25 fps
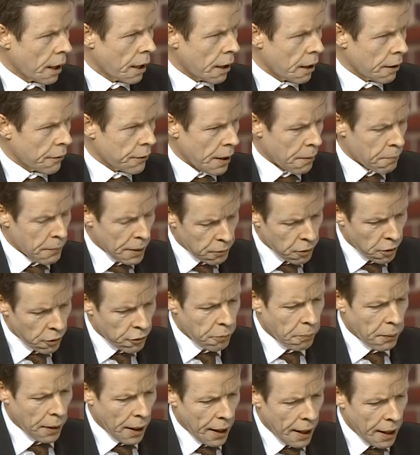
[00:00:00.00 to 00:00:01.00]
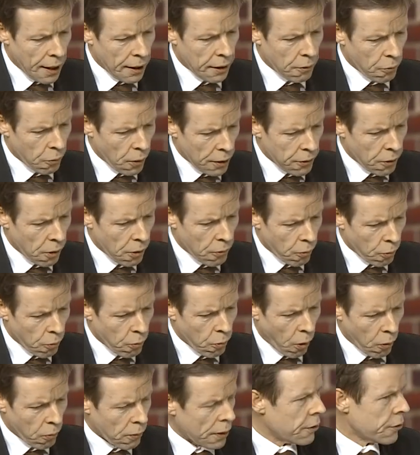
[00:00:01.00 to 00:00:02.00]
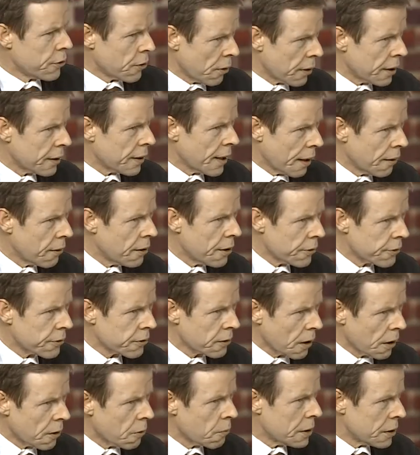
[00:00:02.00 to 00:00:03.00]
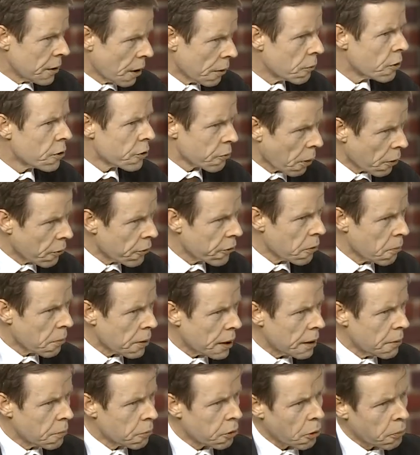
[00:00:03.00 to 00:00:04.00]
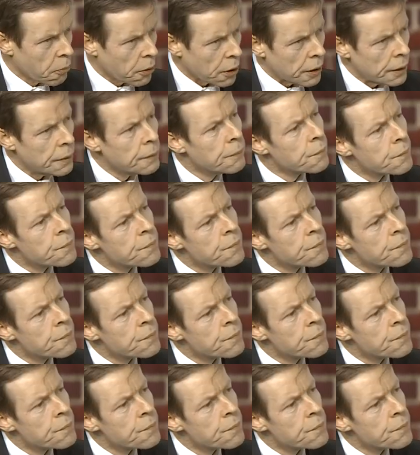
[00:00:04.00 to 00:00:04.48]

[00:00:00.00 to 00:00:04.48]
uh, their minerals plan and whether what we're doing there is going to be done responsibly and properly.